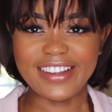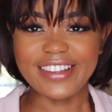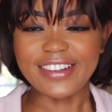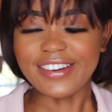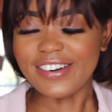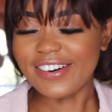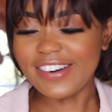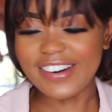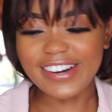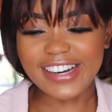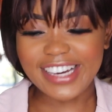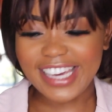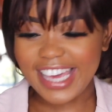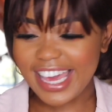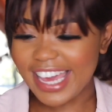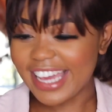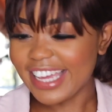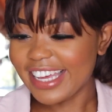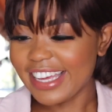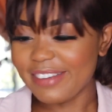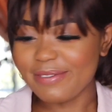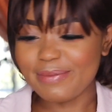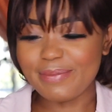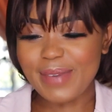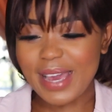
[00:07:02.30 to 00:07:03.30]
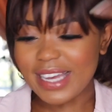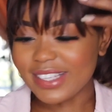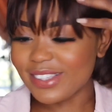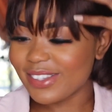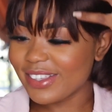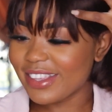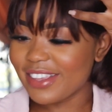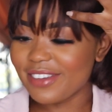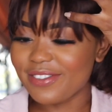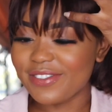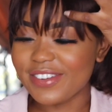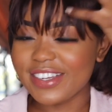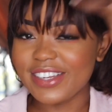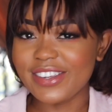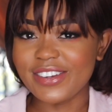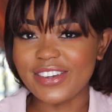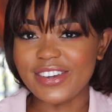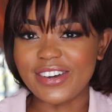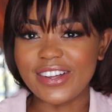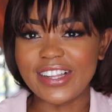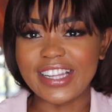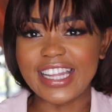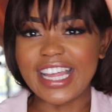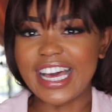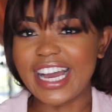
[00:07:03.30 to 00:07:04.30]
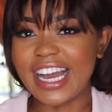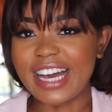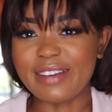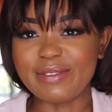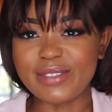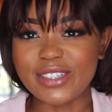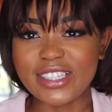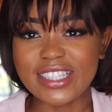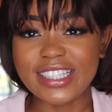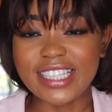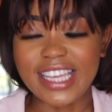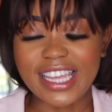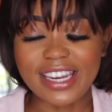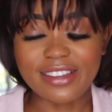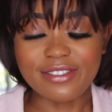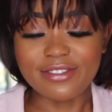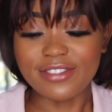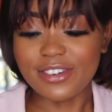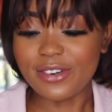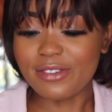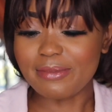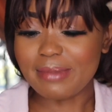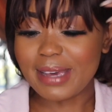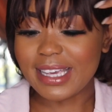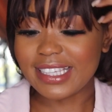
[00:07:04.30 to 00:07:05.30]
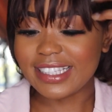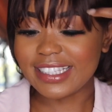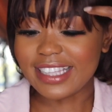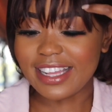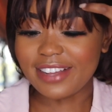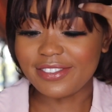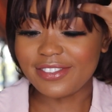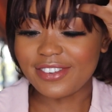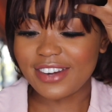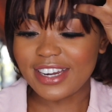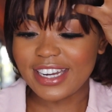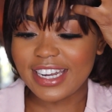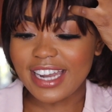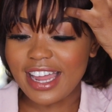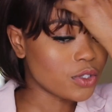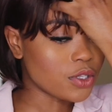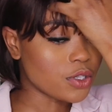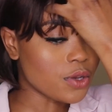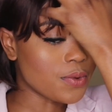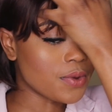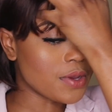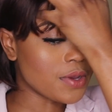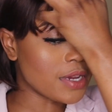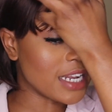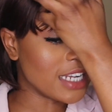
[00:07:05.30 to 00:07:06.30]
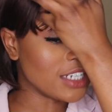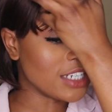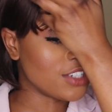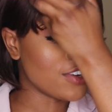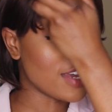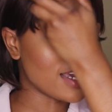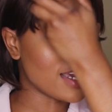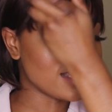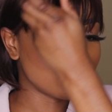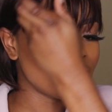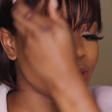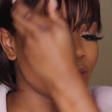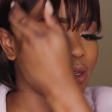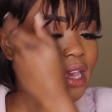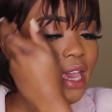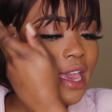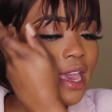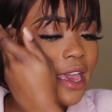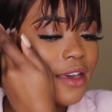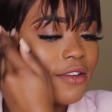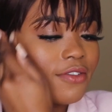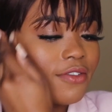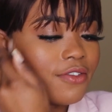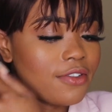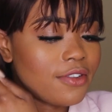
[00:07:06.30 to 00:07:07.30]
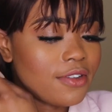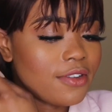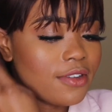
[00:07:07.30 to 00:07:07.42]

okay, back to the video, y'all. Like I'm just getting for myself right now. So we're gonna try to have